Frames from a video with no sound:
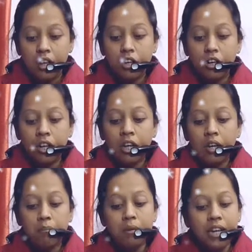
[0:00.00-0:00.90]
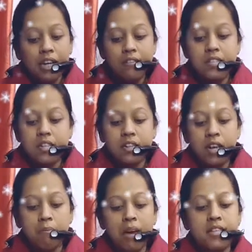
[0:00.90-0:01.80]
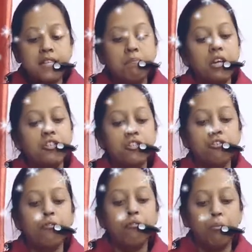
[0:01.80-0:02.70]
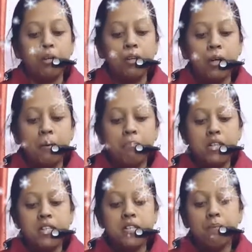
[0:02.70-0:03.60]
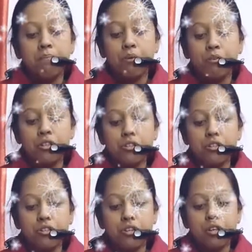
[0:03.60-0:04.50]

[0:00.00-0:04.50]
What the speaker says: He believes in the emancipation of women, but his approach